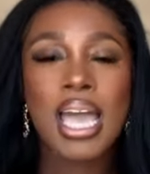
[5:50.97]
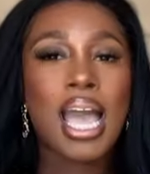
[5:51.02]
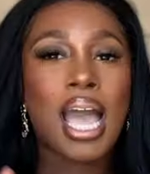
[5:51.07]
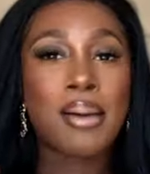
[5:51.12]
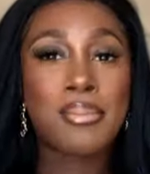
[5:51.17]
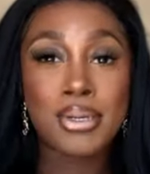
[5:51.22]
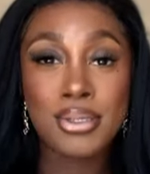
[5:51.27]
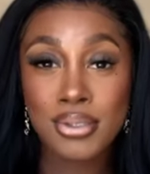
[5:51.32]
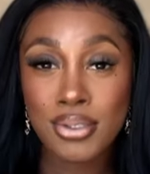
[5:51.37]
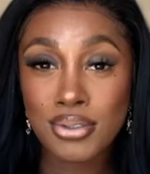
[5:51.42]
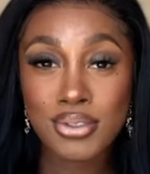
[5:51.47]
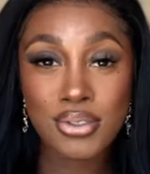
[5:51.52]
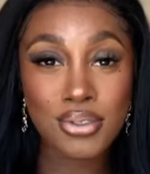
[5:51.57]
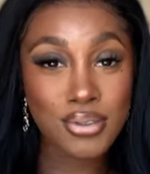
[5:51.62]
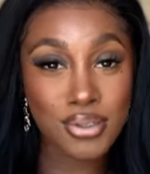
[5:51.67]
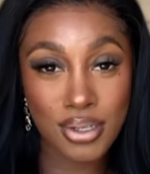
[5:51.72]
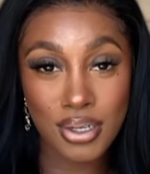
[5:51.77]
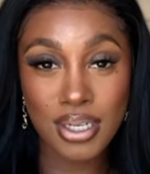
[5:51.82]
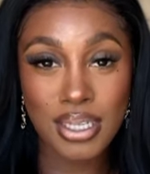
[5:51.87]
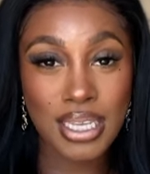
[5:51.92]
I'm a neutral
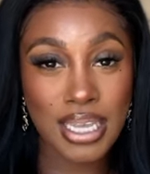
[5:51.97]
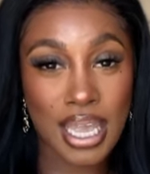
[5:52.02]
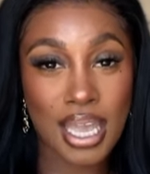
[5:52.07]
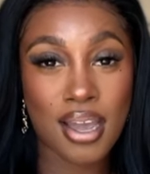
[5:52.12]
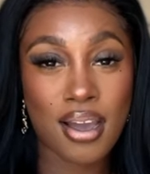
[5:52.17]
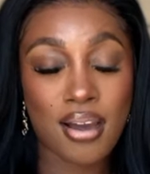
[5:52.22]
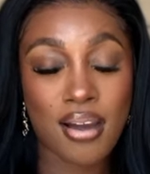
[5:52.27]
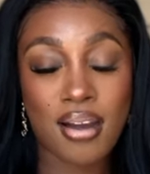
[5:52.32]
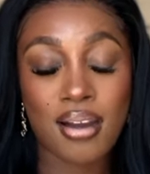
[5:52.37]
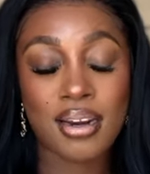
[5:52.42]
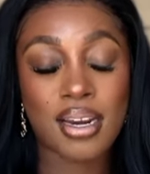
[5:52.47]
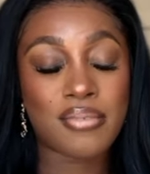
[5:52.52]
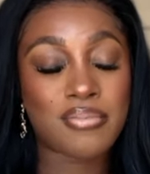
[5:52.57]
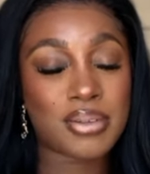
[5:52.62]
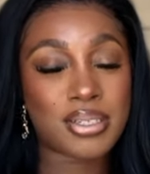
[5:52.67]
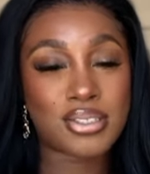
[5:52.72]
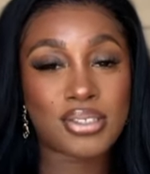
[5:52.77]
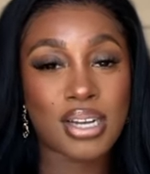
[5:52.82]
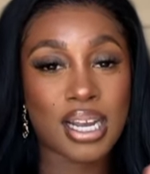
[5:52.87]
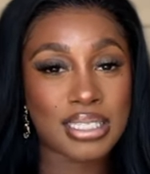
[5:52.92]
girly at heart. I've
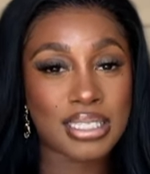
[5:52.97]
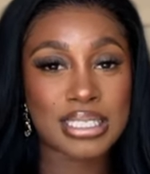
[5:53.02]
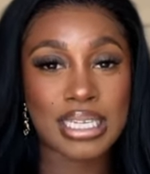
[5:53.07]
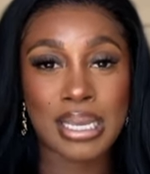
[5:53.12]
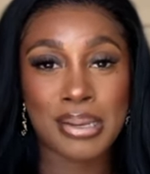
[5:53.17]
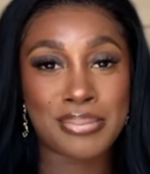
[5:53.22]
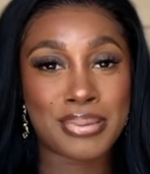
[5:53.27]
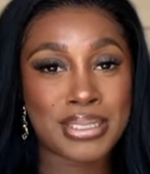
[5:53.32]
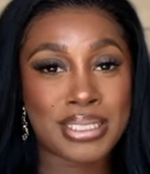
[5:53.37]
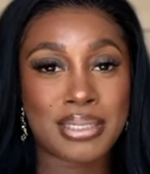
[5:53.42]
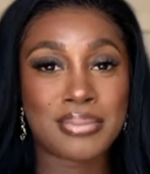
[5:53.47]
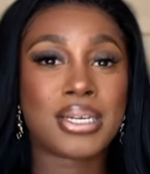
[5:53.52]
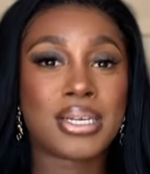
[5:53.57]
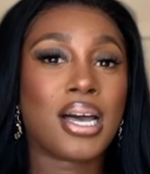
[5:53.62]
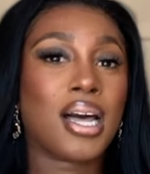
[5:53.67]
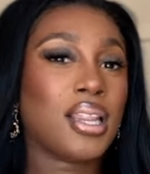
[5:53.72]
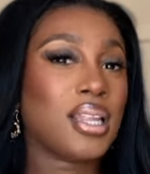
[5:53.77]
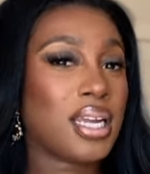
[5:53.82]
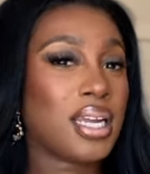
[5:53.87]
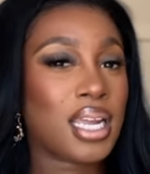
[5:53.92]
been trying to input some
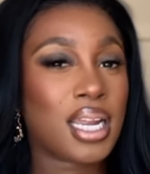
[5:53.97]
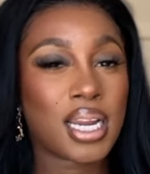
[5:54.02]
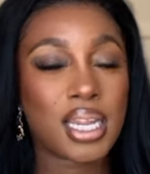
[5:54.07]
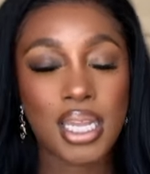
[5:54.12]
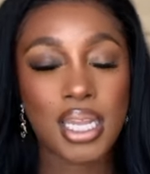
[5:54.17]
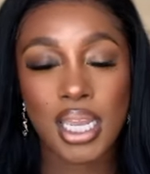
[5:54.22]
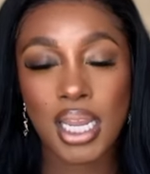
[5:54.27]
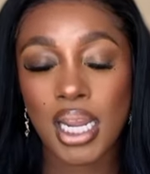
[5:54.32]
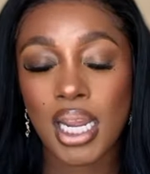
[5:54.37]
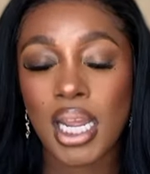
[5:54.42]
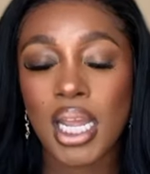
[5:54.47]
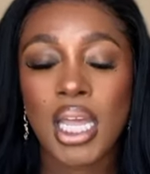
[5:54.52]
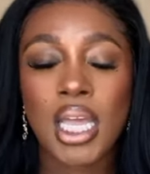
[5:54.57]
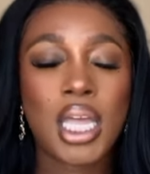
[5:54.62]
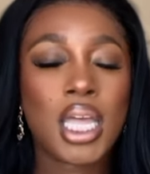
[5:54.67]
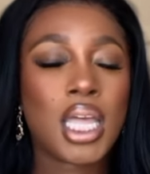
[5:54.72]
color here and there.